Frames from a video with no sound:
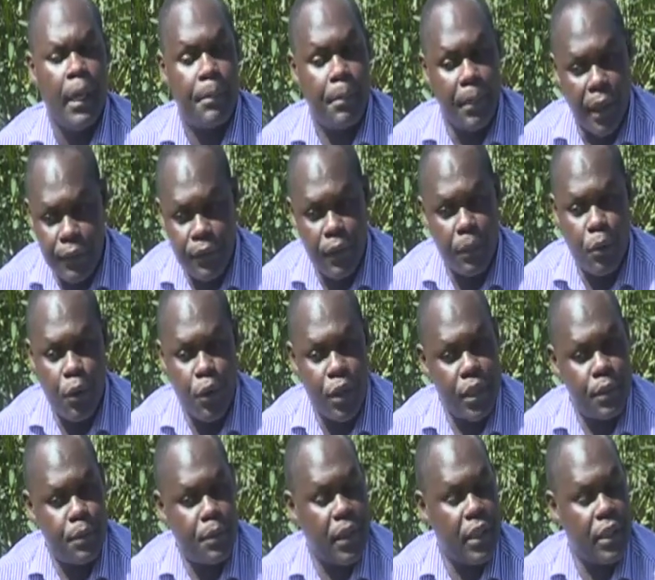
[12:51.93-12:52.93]
But even more
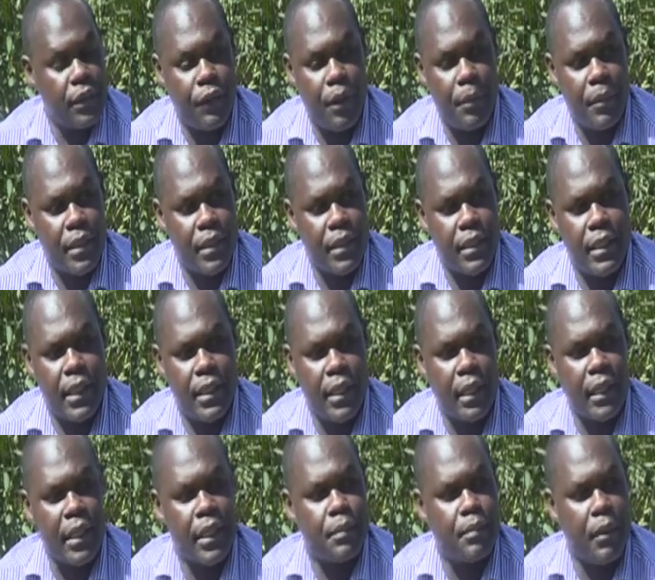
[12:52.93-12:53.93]
experienced farmers these days
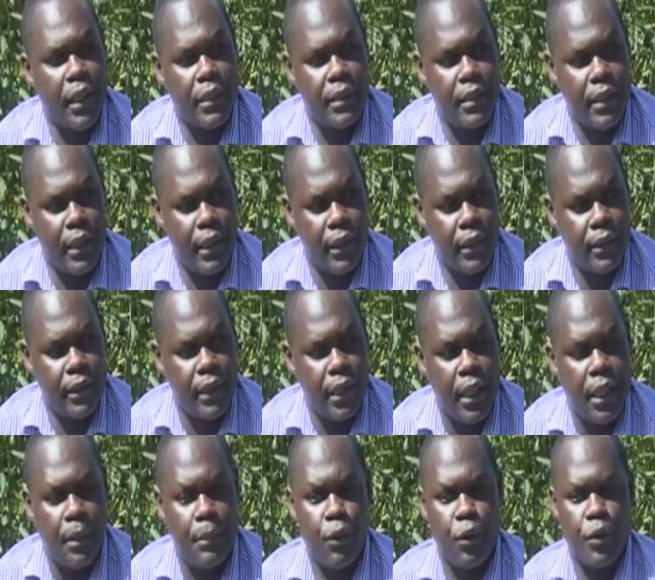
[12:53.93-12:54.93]
are just buying seedlings,
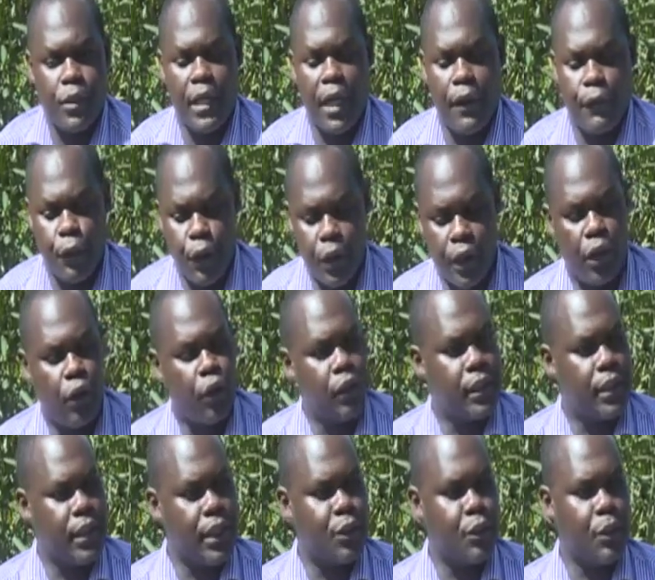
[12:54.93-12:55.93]
because they avoid the whole
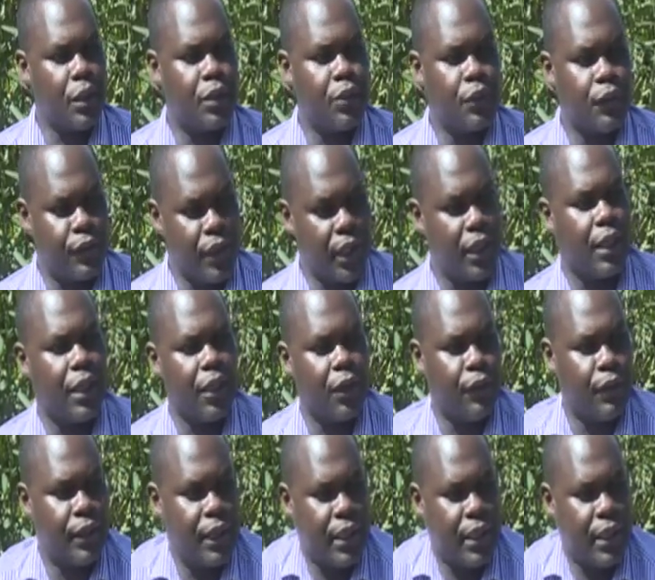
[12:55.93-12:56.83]
6 weeks of taking care of a